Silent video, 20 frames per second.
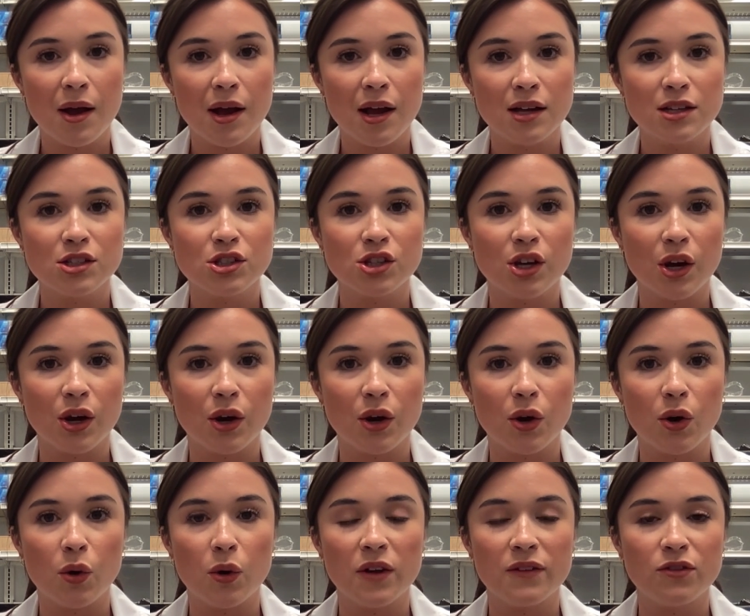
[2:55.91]

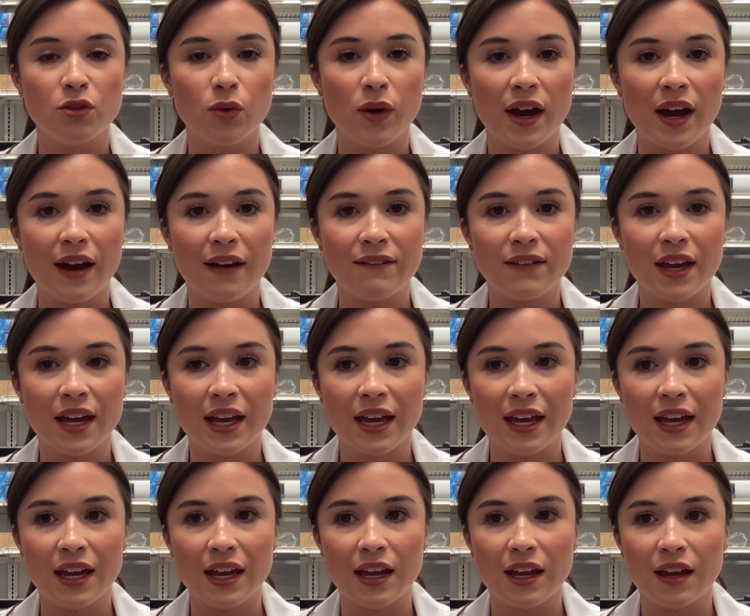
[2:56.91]
So if you have
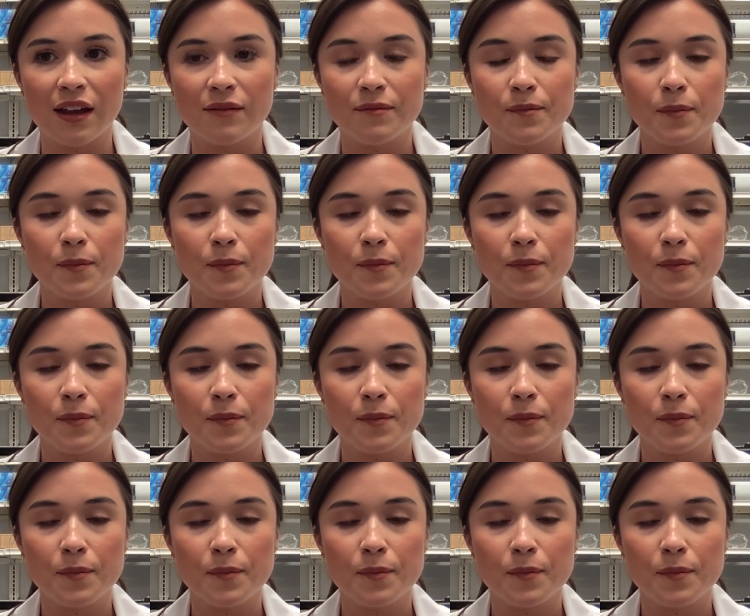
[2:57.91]
a